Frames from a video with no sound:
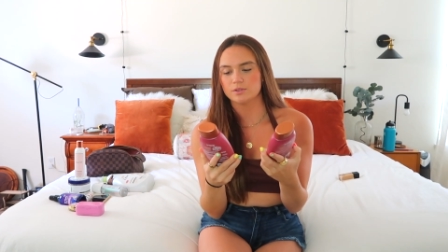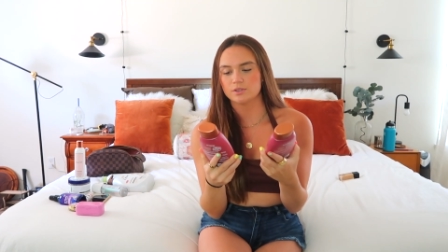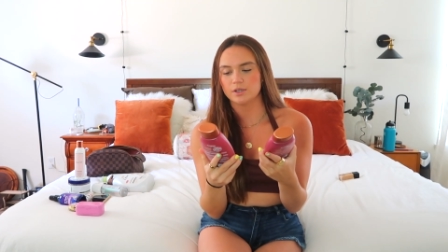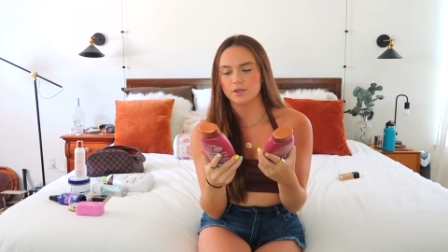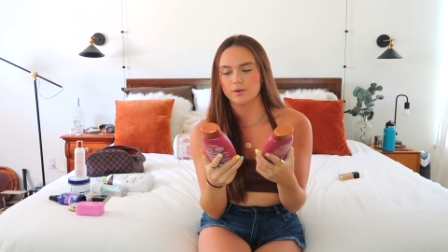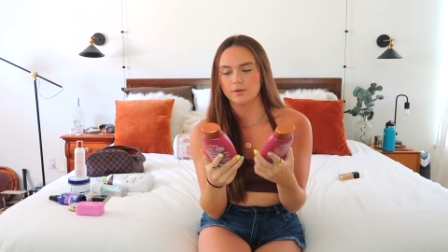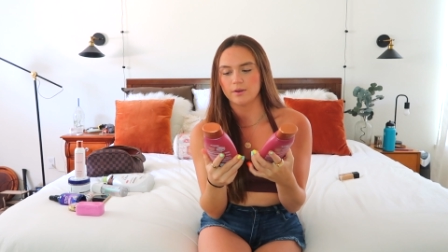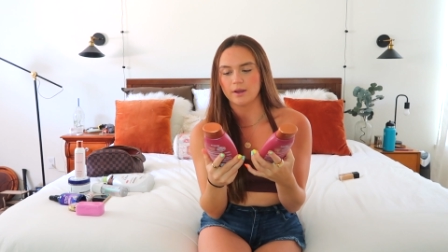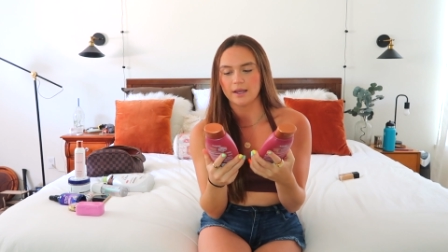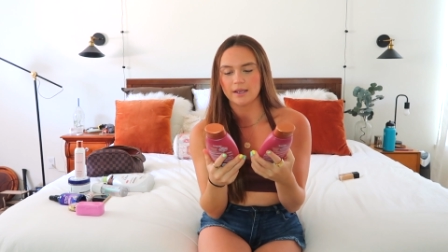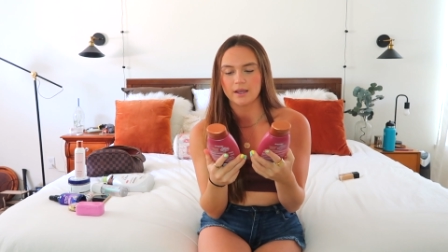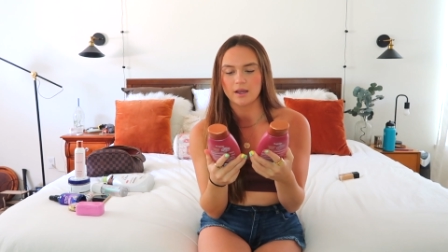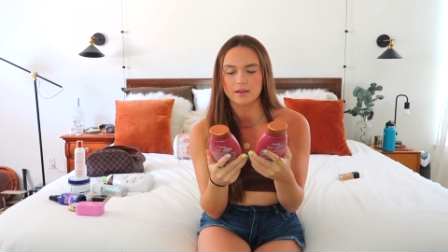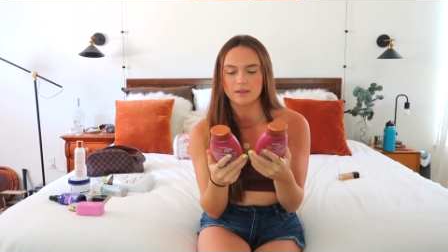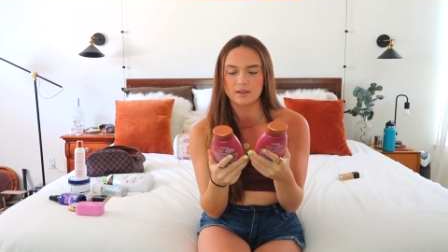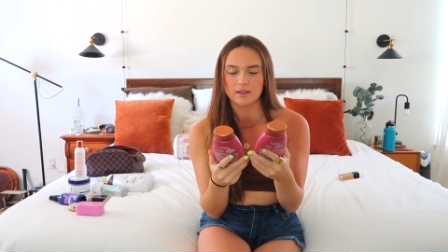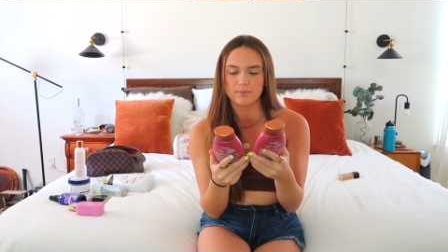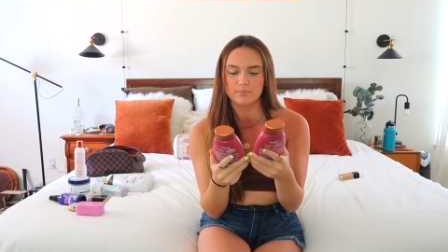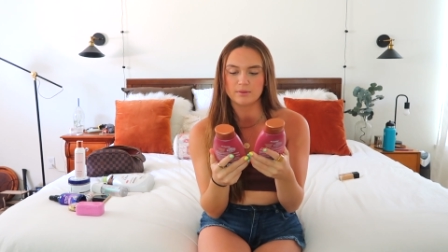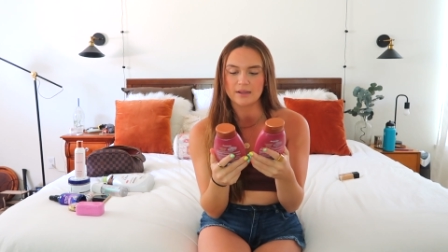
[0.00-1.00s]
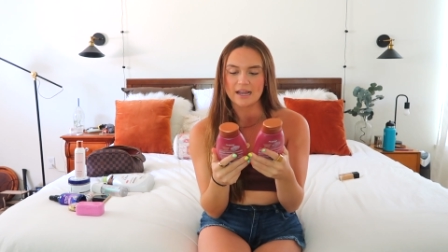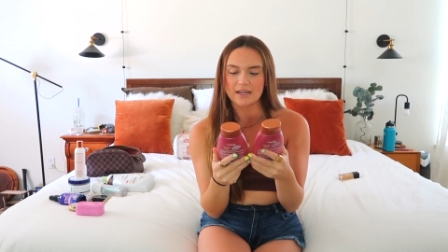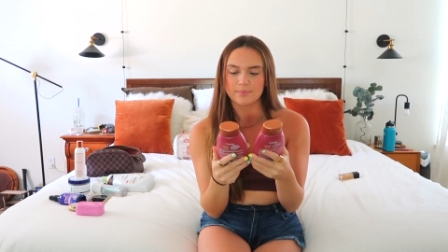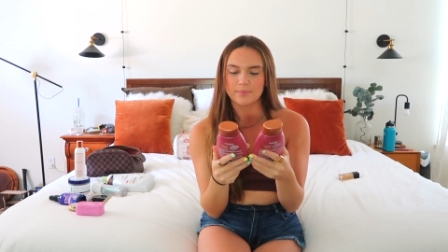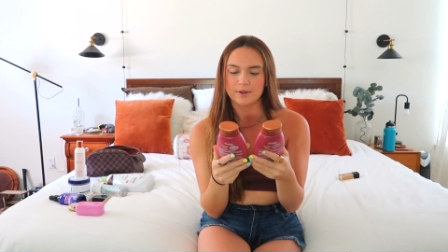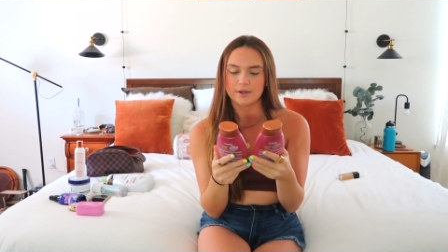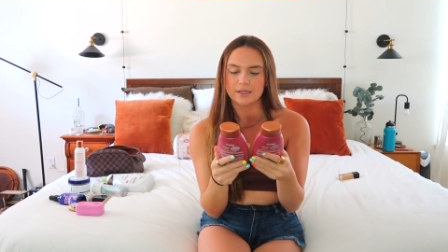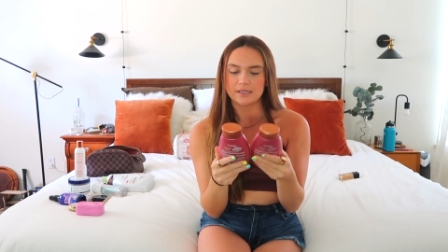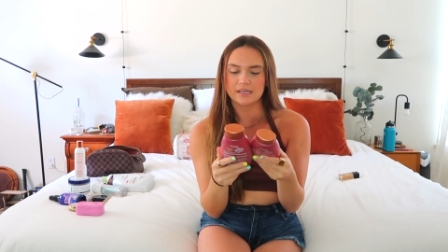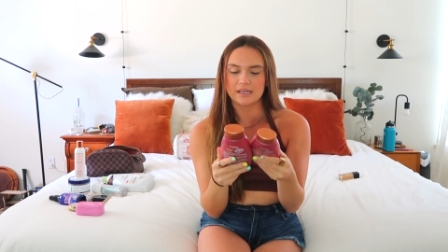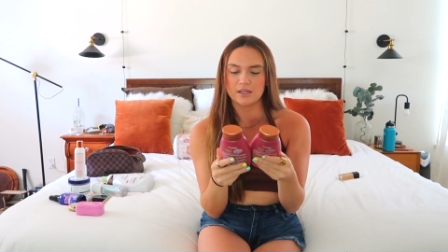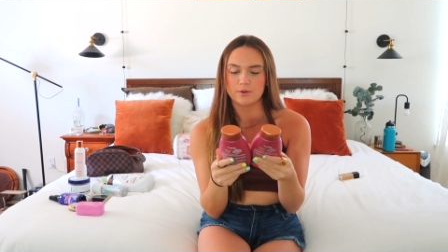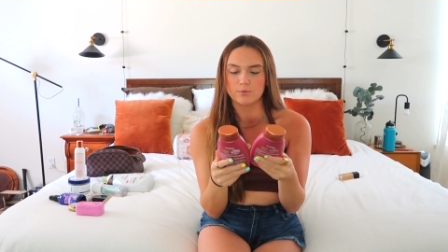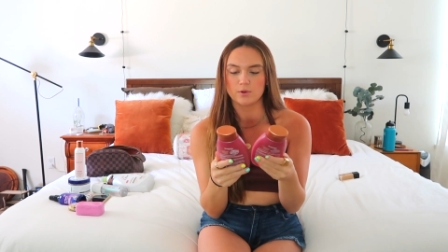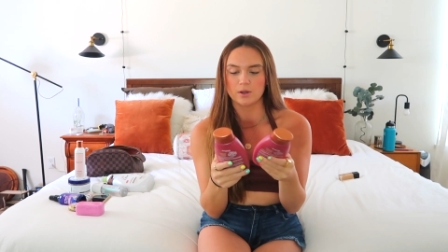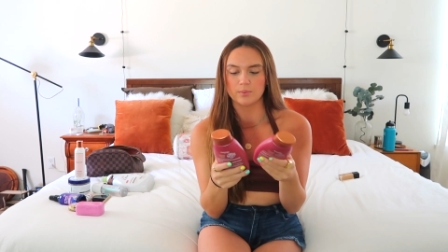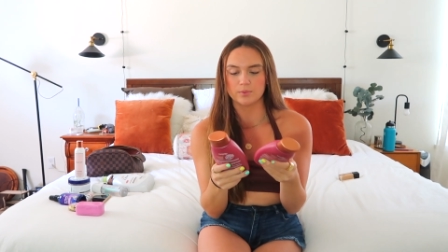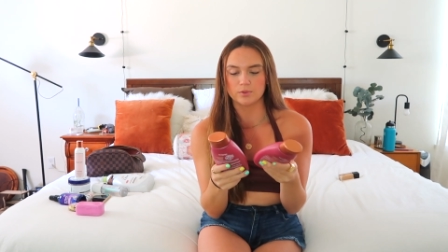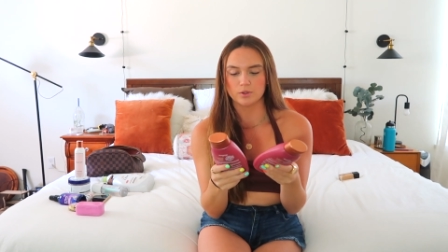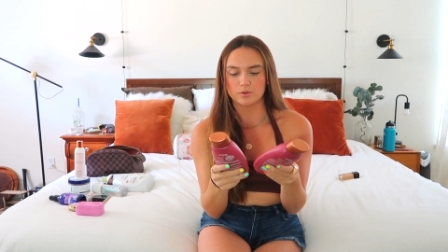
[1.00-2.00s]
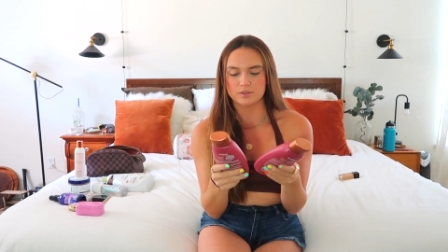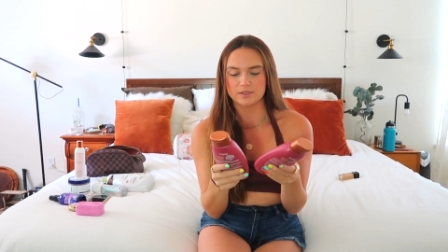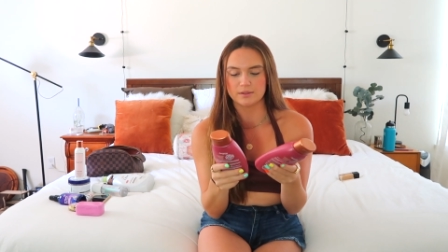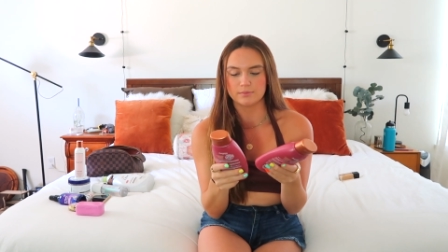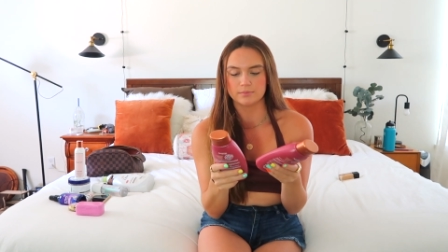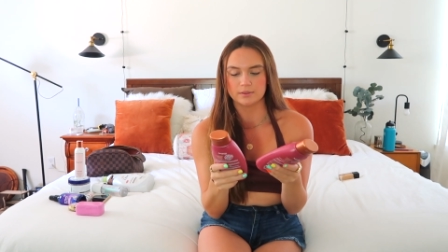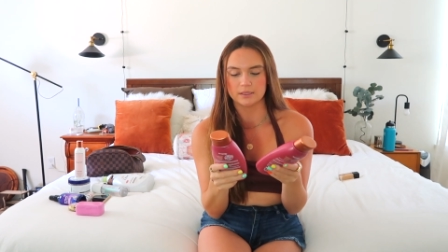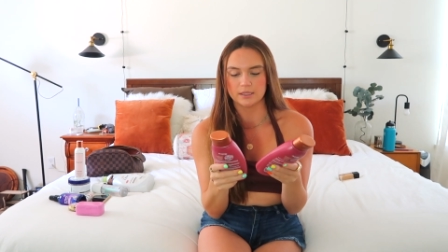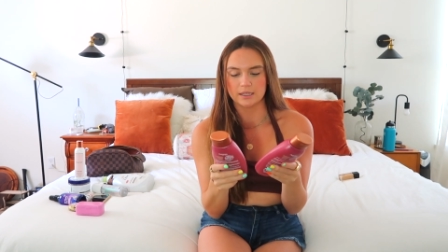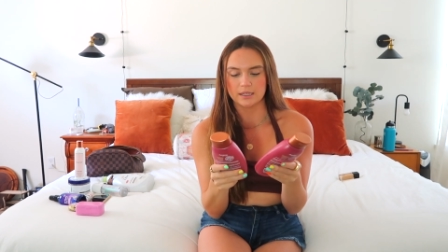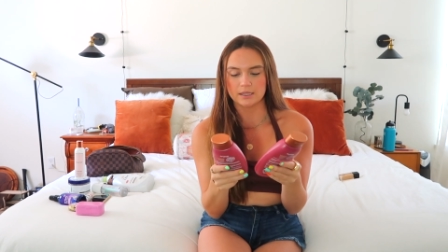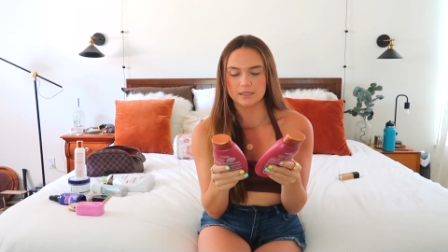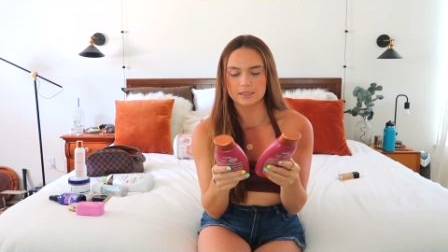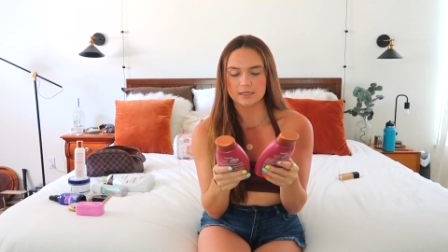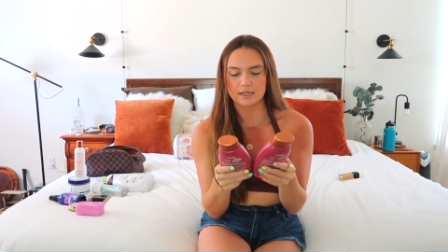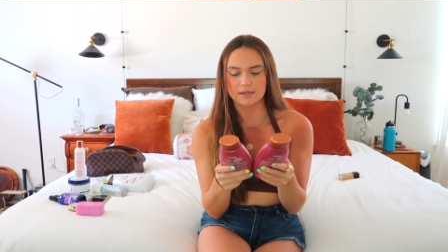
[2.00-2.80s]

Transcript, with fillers: So I got the blackberry quinoa protein blend